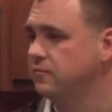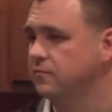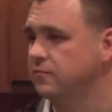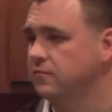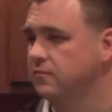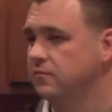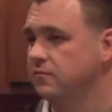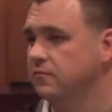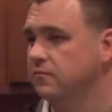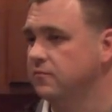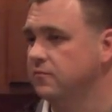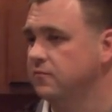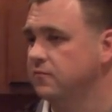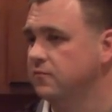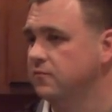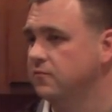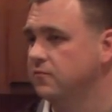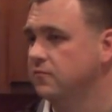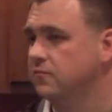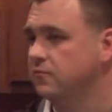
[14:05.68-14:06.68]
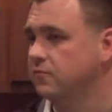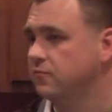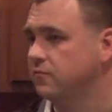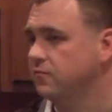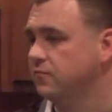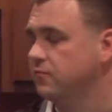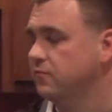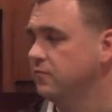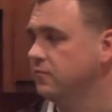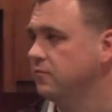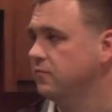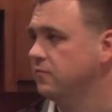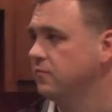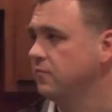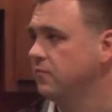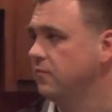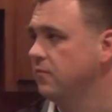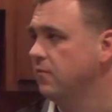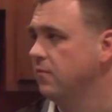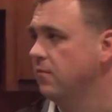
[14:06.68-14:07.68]

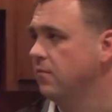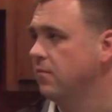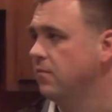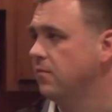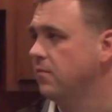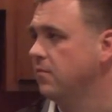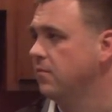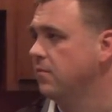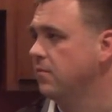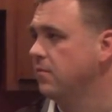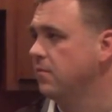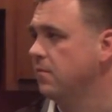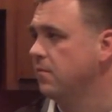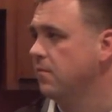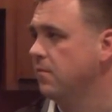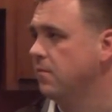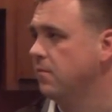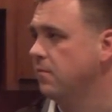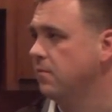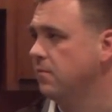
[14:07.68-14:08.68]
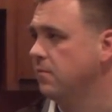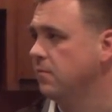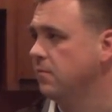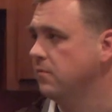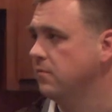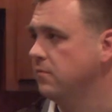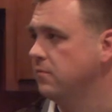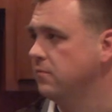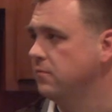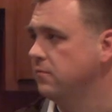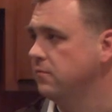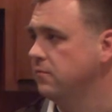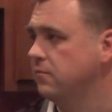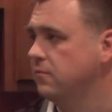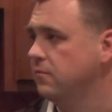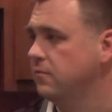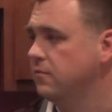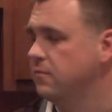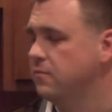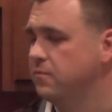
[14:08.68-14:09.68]

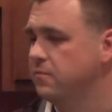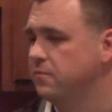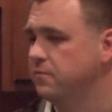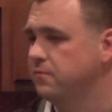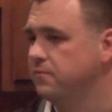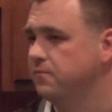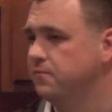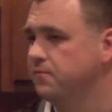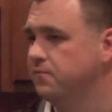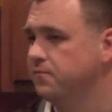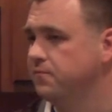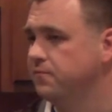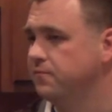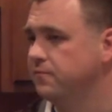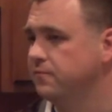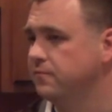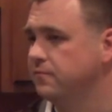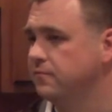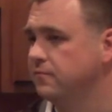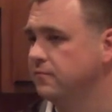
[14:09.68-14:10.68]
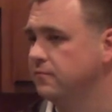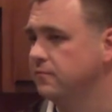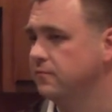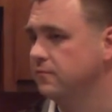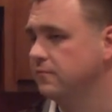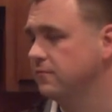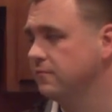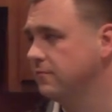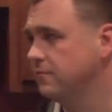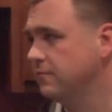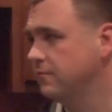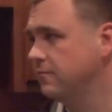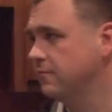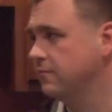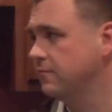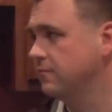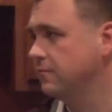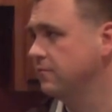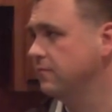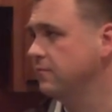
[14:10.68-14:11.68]

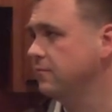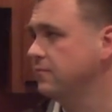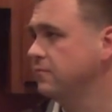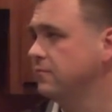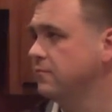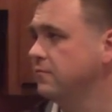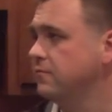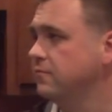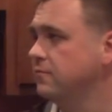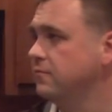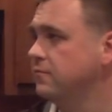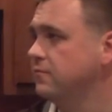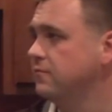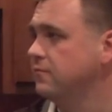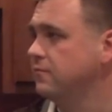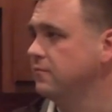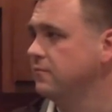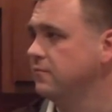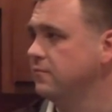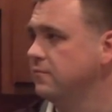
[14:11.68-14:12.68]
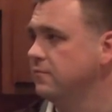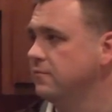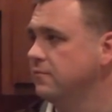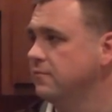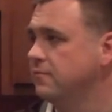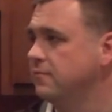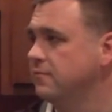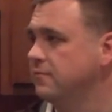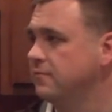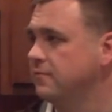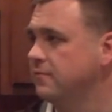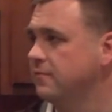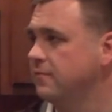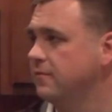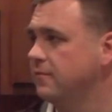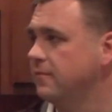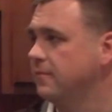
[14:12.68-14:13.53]
No words are spoken by the person on screen.